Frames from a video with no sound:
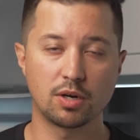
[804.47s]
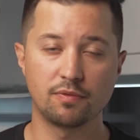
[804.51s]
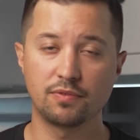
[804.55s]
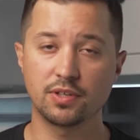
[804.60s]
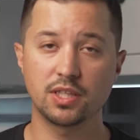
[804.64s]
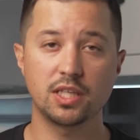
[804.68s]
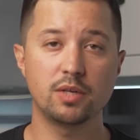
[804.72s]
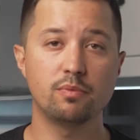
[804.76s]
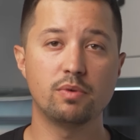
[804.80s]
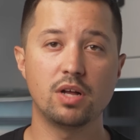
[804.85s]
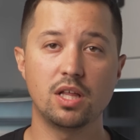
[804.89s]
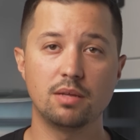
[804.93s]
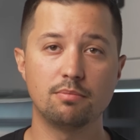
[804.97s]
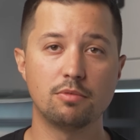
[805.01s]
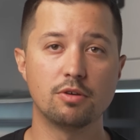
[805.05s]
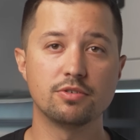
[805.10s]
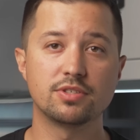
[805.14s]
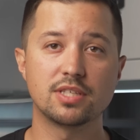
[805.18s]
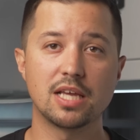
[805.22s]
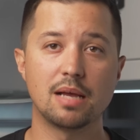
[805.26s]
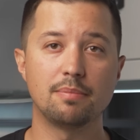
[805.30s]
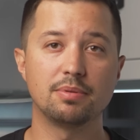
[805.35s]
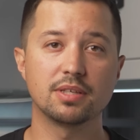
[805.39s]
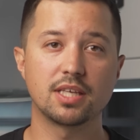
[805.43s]
perfectly well in
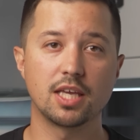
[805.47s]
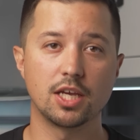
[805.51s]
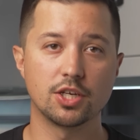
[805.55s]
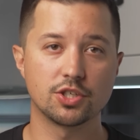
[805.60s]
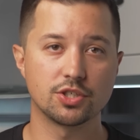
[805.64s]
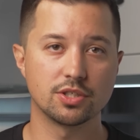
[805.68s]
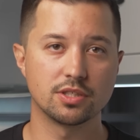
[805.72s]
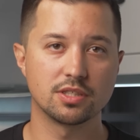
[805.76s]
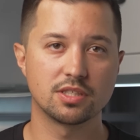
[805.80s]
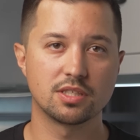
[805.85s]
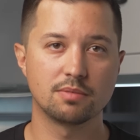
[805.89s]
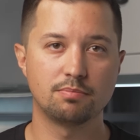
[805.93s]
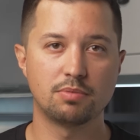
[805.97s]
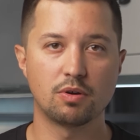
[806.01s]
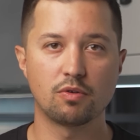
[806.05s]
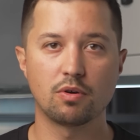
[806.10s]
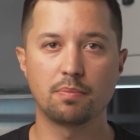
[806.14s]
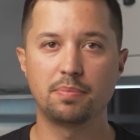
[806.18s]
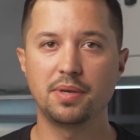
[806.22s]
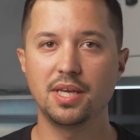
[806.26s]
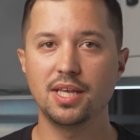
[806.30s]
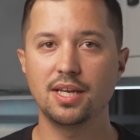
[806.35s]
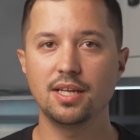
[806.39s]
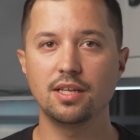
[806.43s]
most applications, but
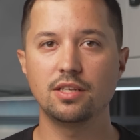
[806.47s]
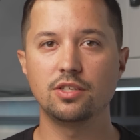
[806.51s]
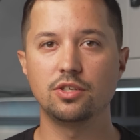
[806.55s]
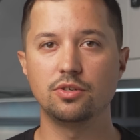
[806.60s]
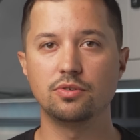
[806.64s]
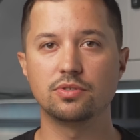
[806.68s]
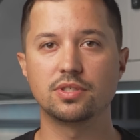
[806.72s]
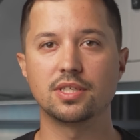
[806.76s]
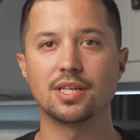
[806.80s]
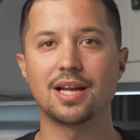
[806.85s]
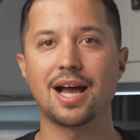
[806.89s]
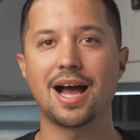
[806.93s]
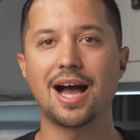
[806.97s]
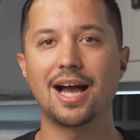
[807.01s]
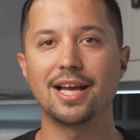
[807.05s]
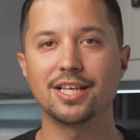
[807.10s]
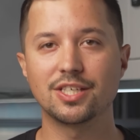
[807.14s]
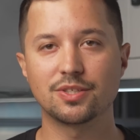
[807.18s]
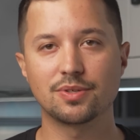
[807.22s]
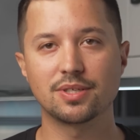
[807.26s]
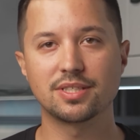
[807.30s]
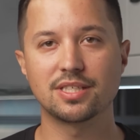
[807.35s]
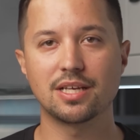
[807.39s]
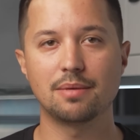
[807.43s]
repeated use in
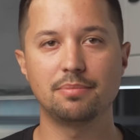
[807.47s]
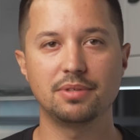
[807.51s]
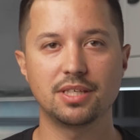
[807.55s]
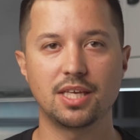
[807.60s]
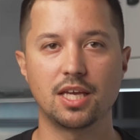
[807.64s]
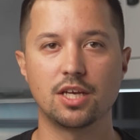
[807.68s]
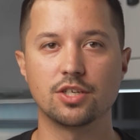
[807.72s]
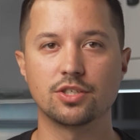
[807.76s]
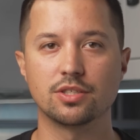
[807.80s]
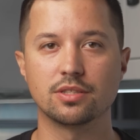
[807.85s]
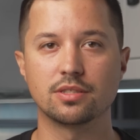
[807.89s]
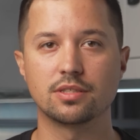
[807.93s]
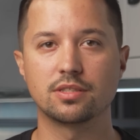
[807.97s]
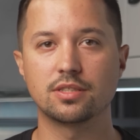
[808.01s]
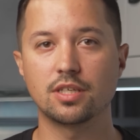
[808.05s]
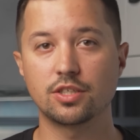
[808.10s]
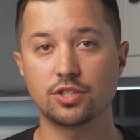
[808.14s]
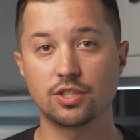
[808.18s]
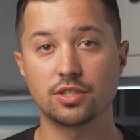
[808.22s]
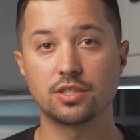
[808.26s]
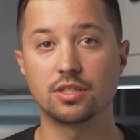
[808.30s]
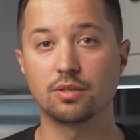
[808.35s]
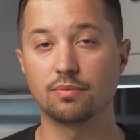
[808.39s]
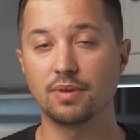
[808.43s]
high-stress applications
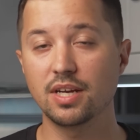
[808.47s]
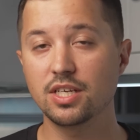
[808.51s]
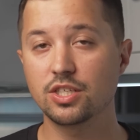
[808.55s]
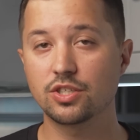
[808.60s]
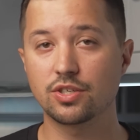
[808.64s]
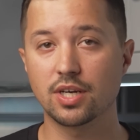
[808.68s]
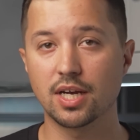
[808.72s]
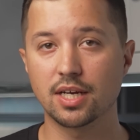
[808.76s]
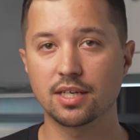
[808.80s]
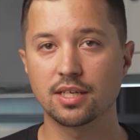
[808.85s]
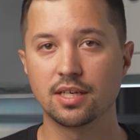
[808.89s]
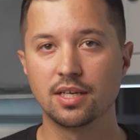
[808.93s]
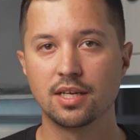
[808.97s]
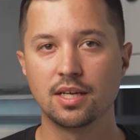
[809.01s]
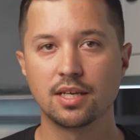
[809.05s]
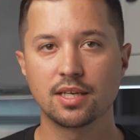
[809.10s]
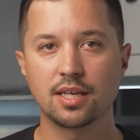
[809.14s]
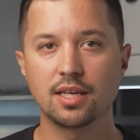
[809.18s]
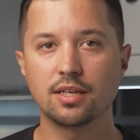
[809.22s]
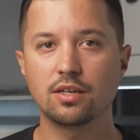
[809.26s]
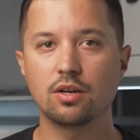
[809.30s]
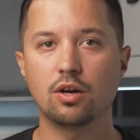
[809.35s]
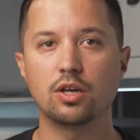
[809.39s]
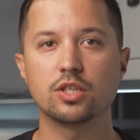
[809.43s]
such as the racetrack
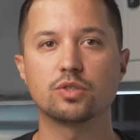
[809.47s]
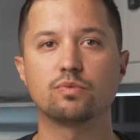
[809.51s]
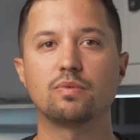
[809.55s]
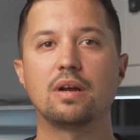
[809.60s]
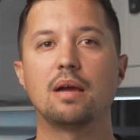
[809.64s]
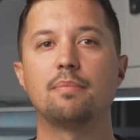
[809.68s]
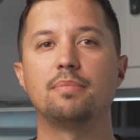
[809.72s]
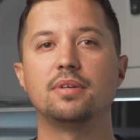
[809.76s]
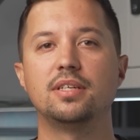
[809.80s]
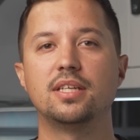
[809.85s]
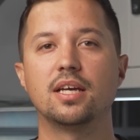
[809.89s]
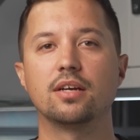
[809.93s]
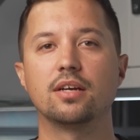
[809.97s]
can cause rapid